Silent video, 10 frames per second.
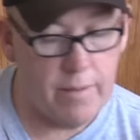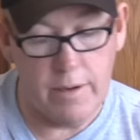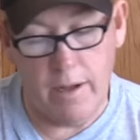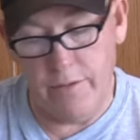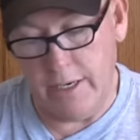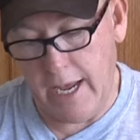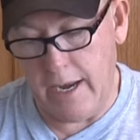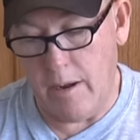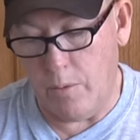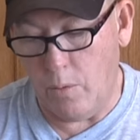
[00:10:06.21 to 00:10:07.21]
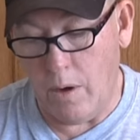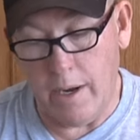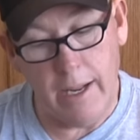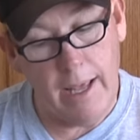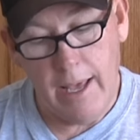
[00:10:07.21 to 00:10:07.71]
of the day number
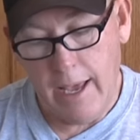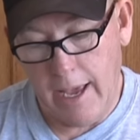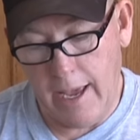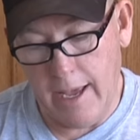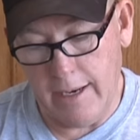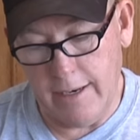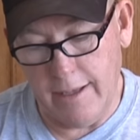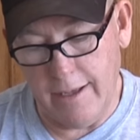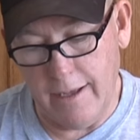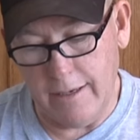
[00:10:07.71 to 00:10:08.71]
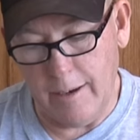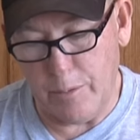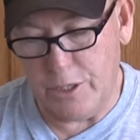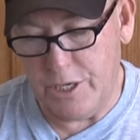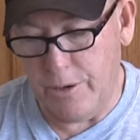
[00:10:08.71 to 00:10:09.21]
one, and uh,
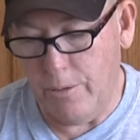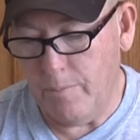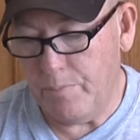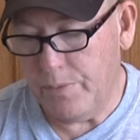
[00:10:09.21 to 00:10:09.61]
number two,